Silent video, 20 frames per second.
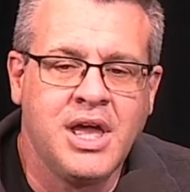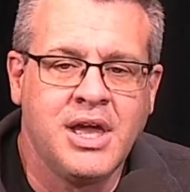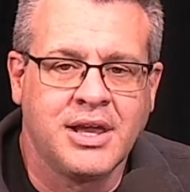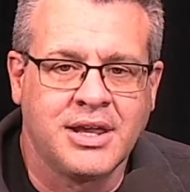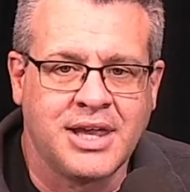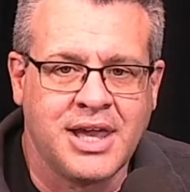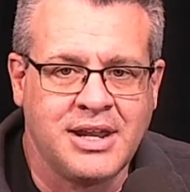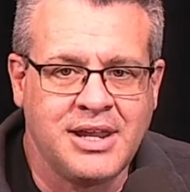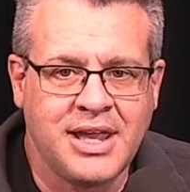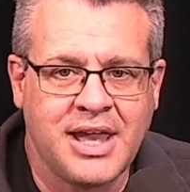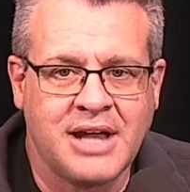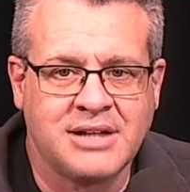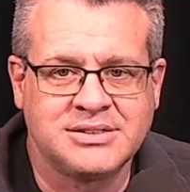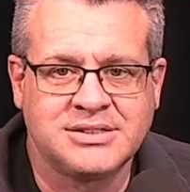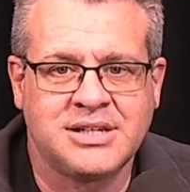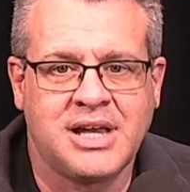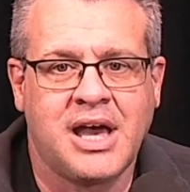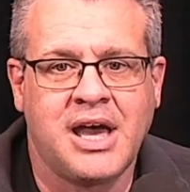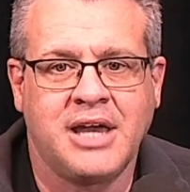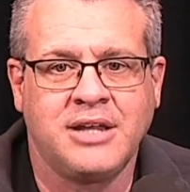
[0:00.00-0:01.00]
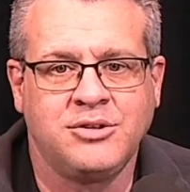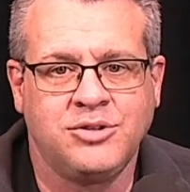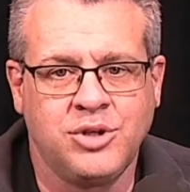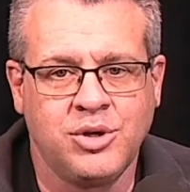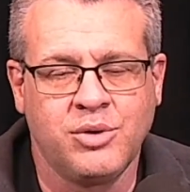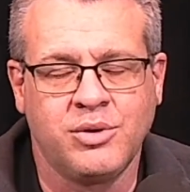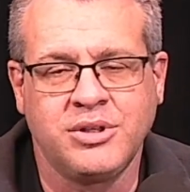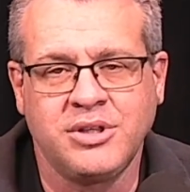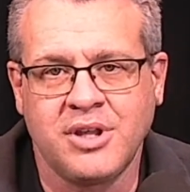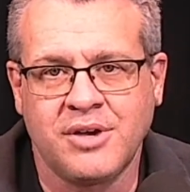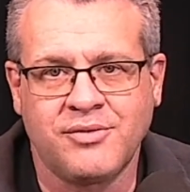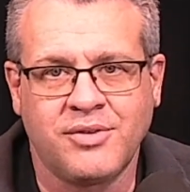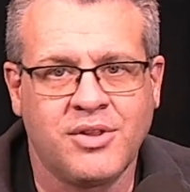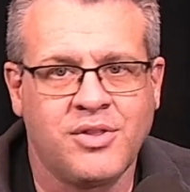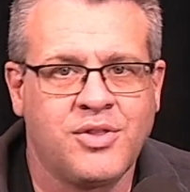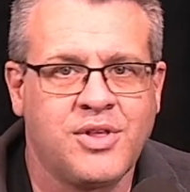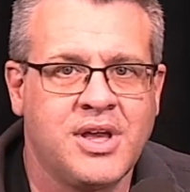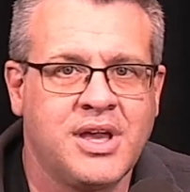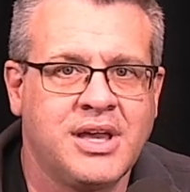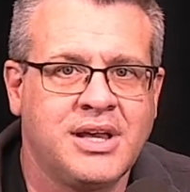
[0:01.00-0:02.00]
getting outside, doing
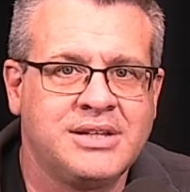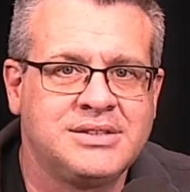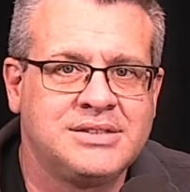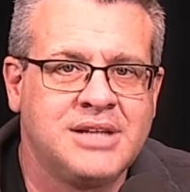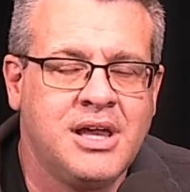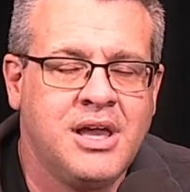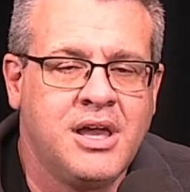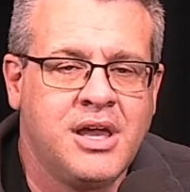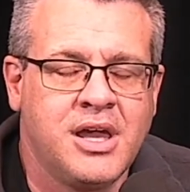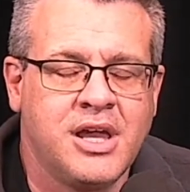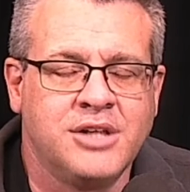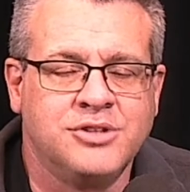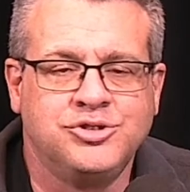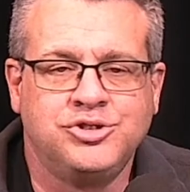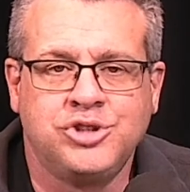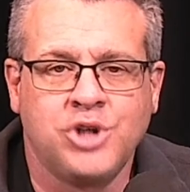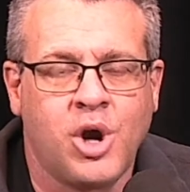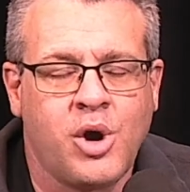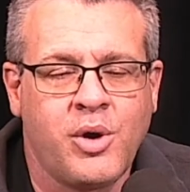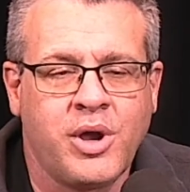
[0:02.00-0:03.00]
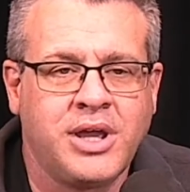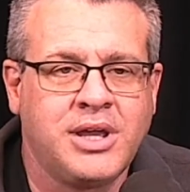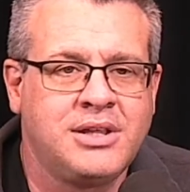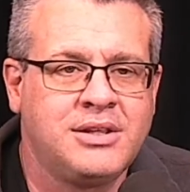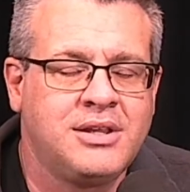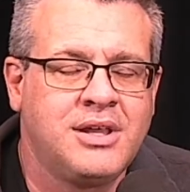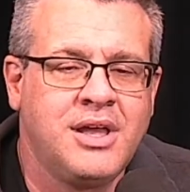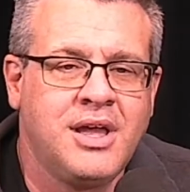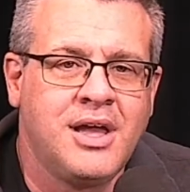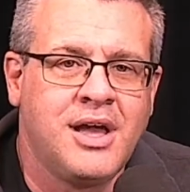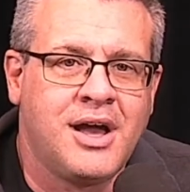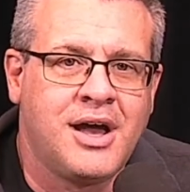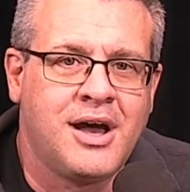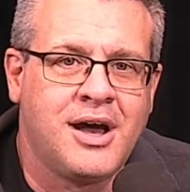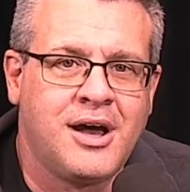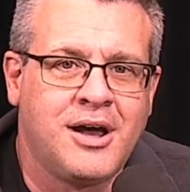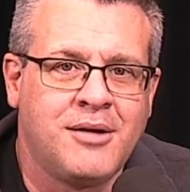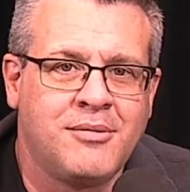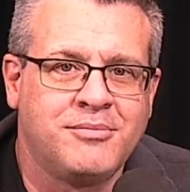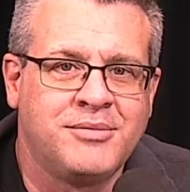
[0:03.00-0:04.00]
different things, enjoying
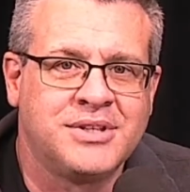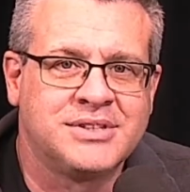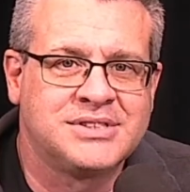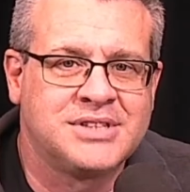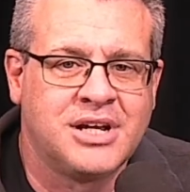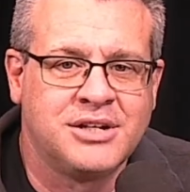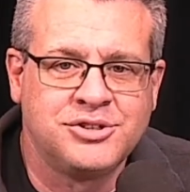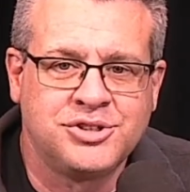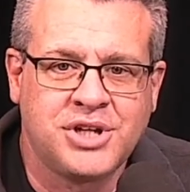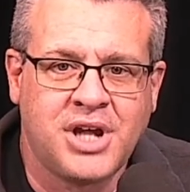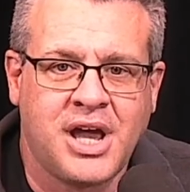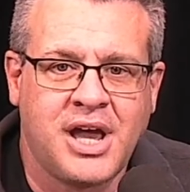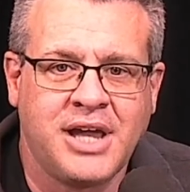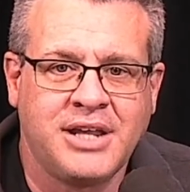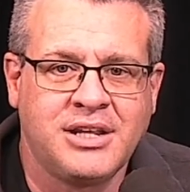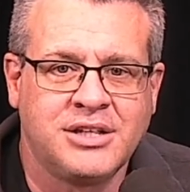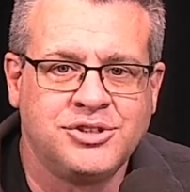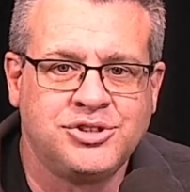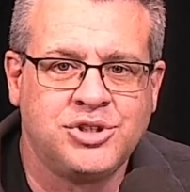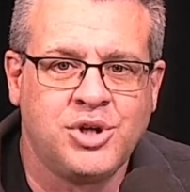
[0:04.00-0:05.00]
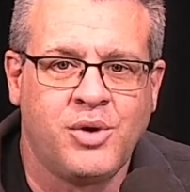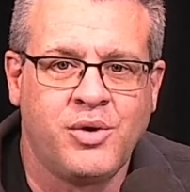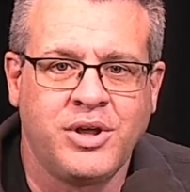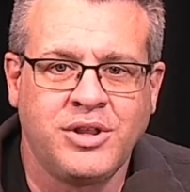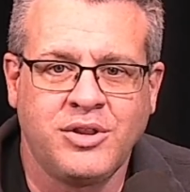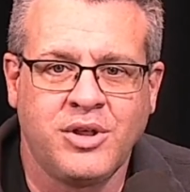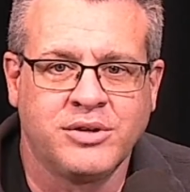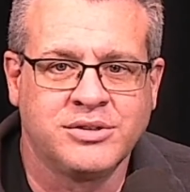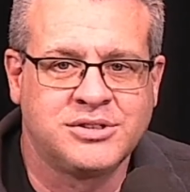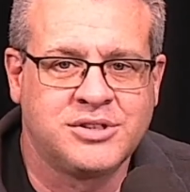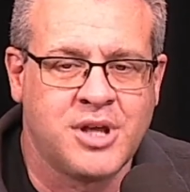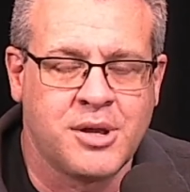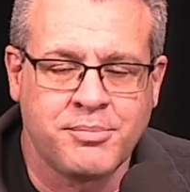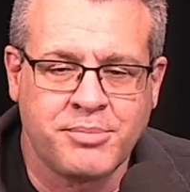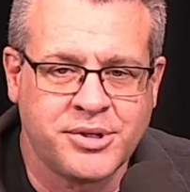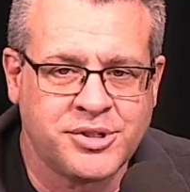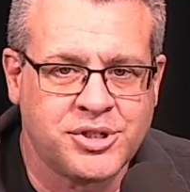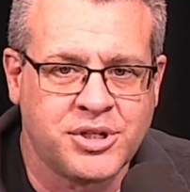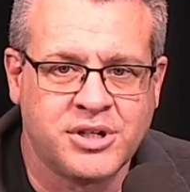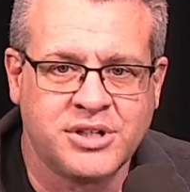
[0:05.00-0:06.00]
the sunshine, enjoying those
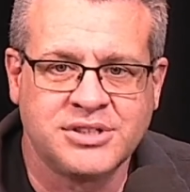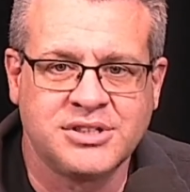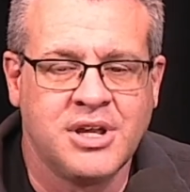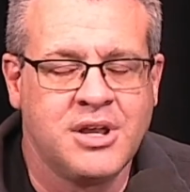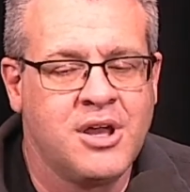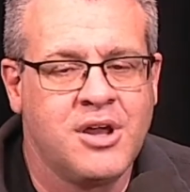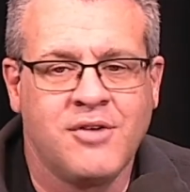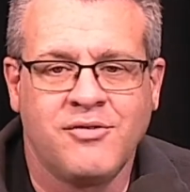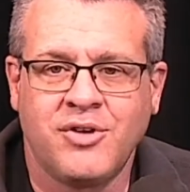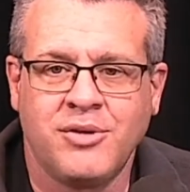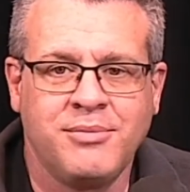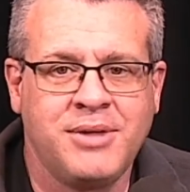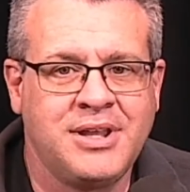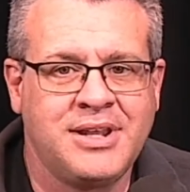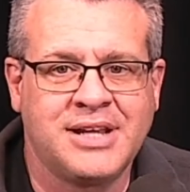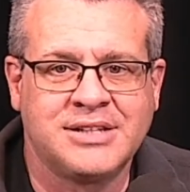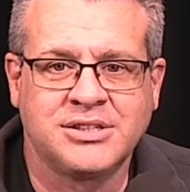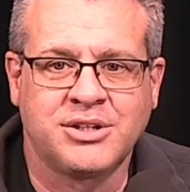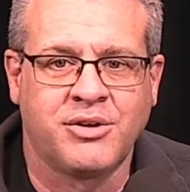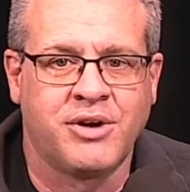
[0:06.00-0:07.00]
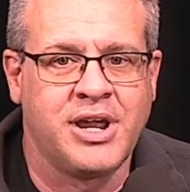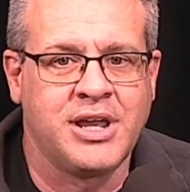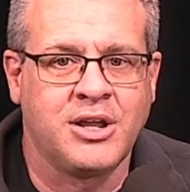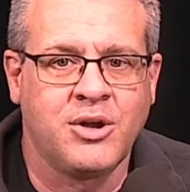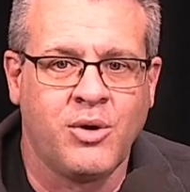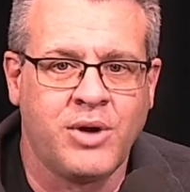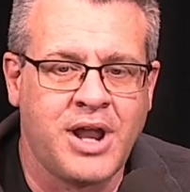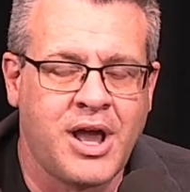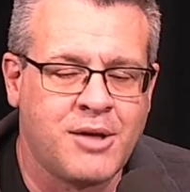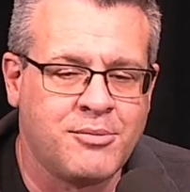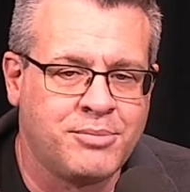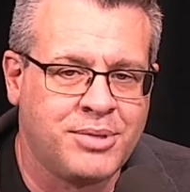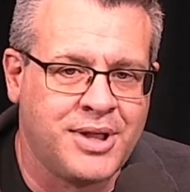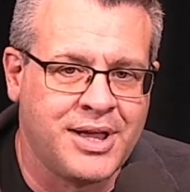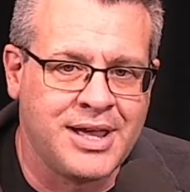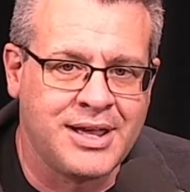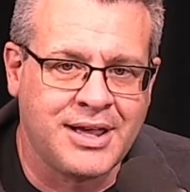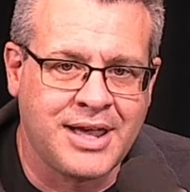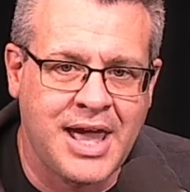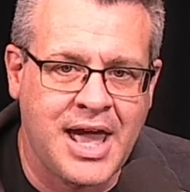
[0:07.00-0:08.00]
temperatures. For me, that's great. Going out and
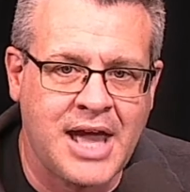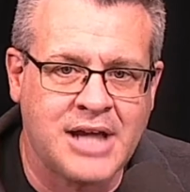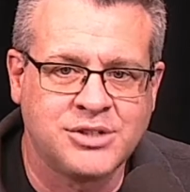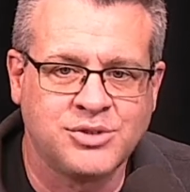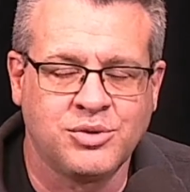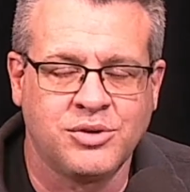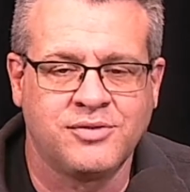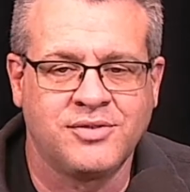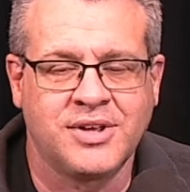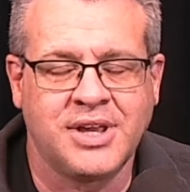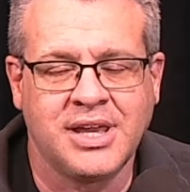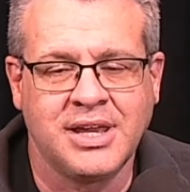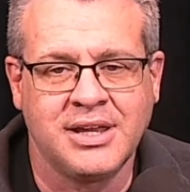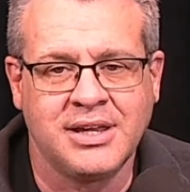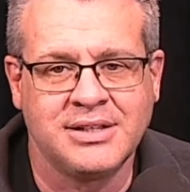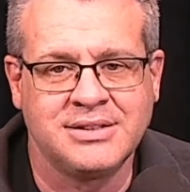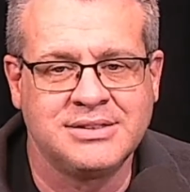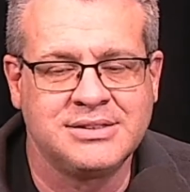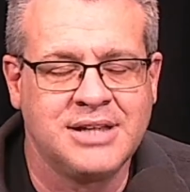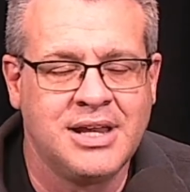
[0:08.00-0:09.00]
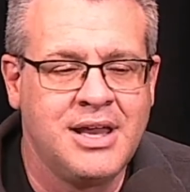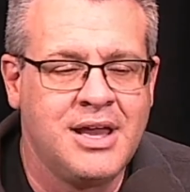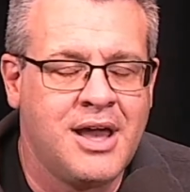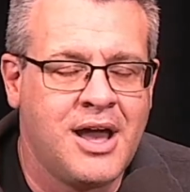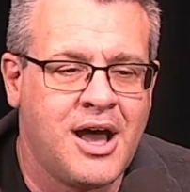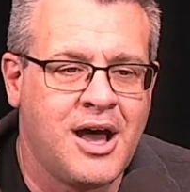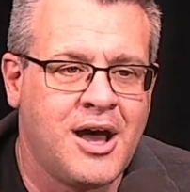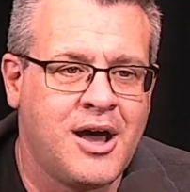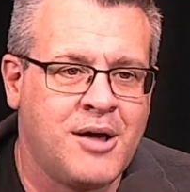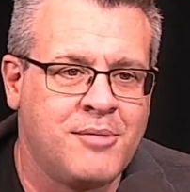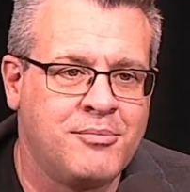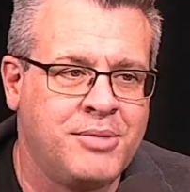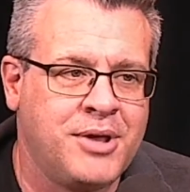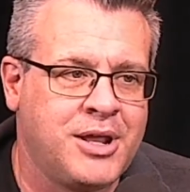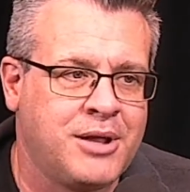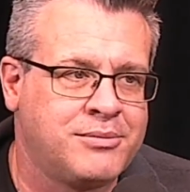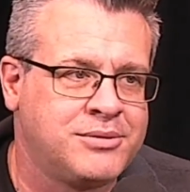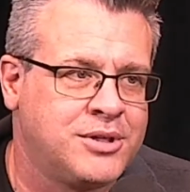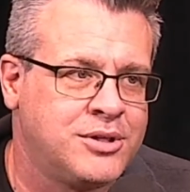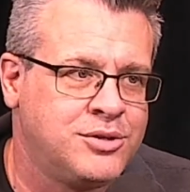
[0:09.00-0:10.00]
playing catch with kids,
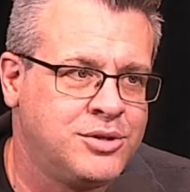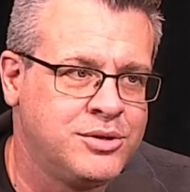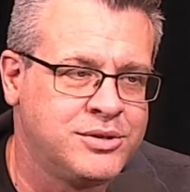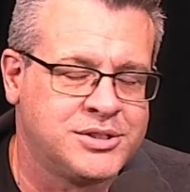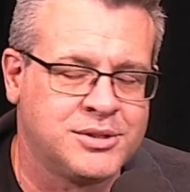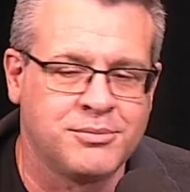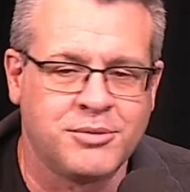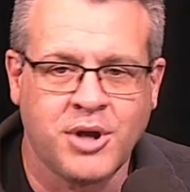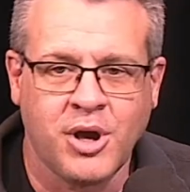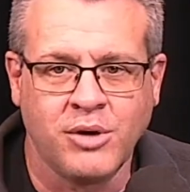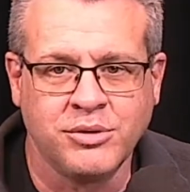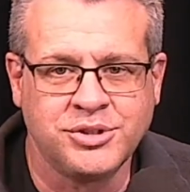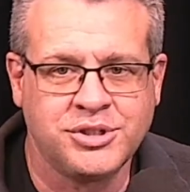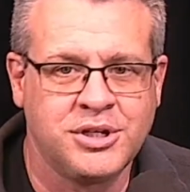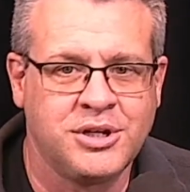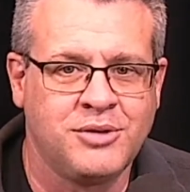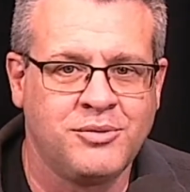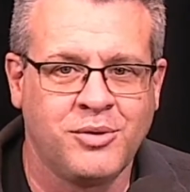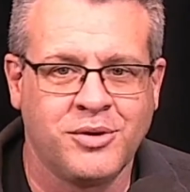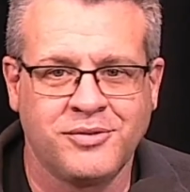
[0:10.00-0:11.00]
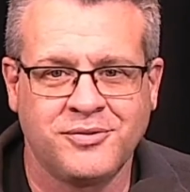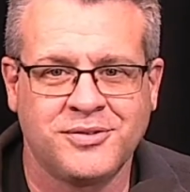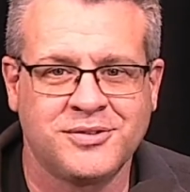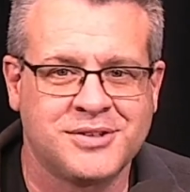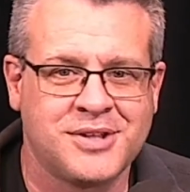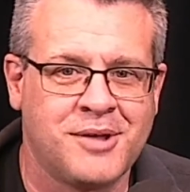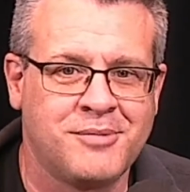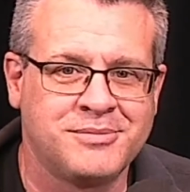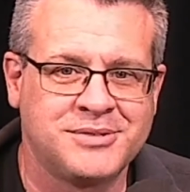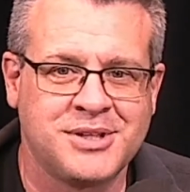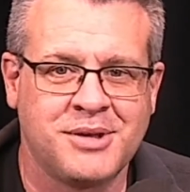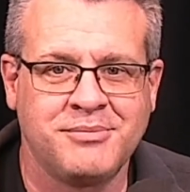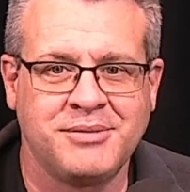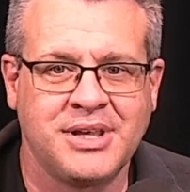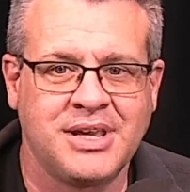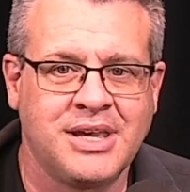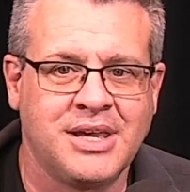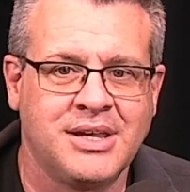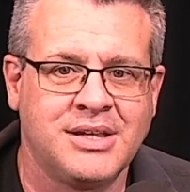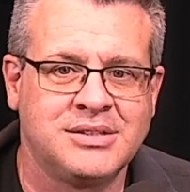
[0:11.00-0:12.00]
being able to do some coaching with some of
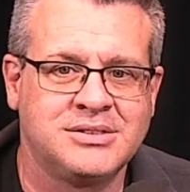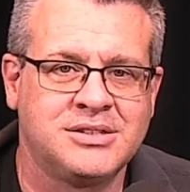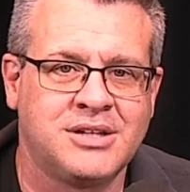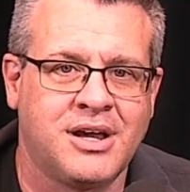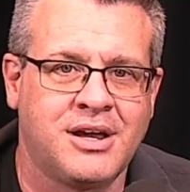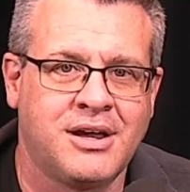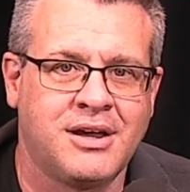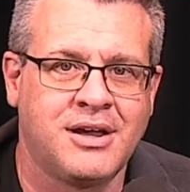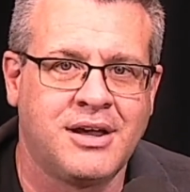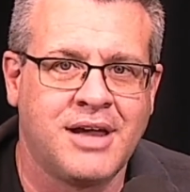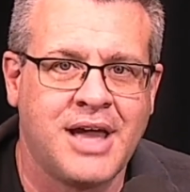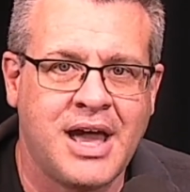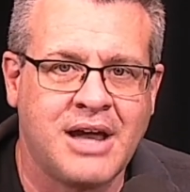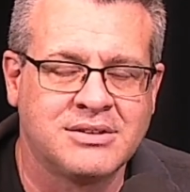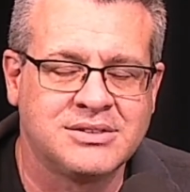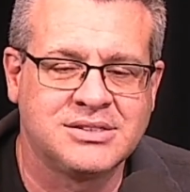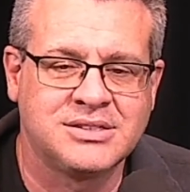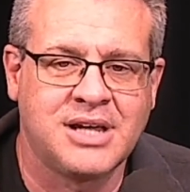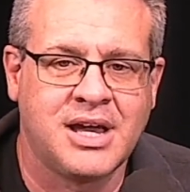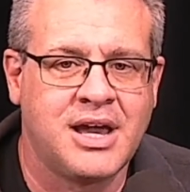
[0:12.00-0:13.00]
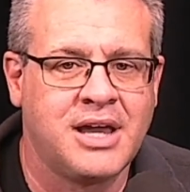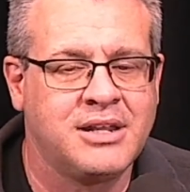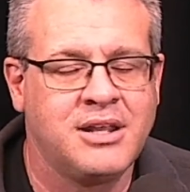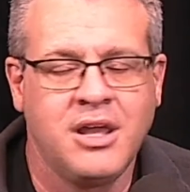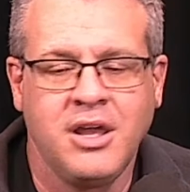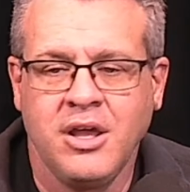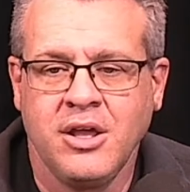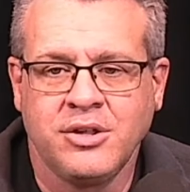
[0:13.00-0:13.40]
the kids outside.